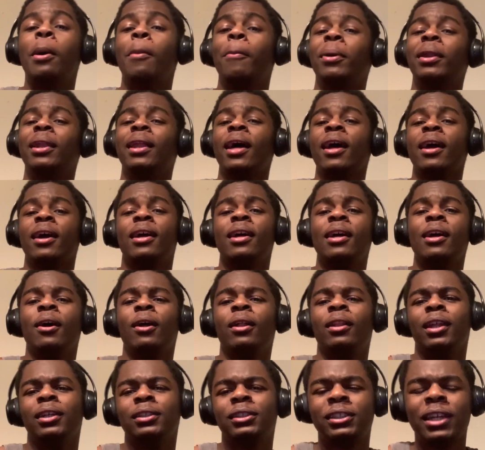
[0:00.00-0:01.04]
But hey,
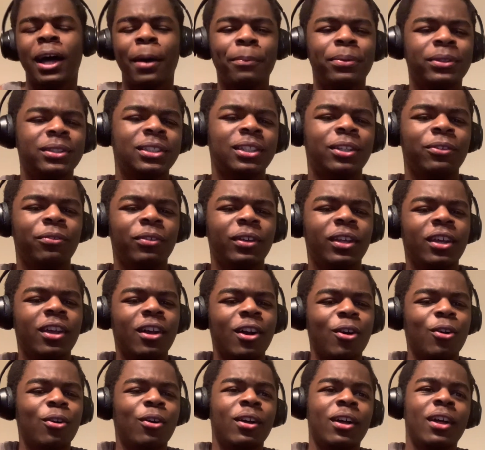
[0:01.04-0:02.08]
let's just hop into the
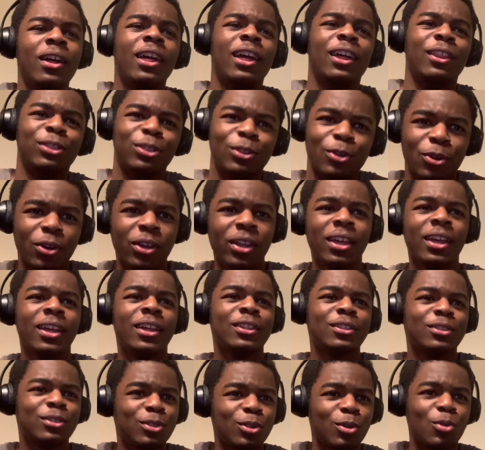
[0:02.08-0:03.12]
video. In 3,
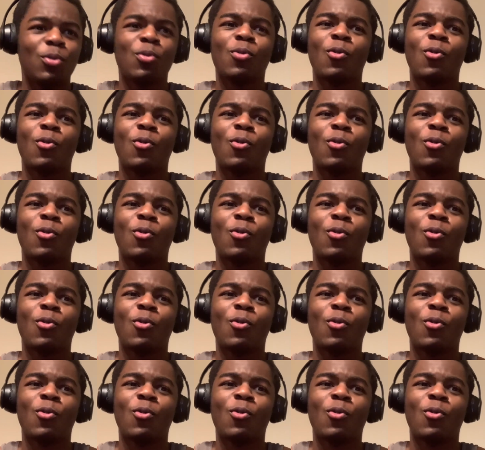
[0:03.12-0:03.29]
2,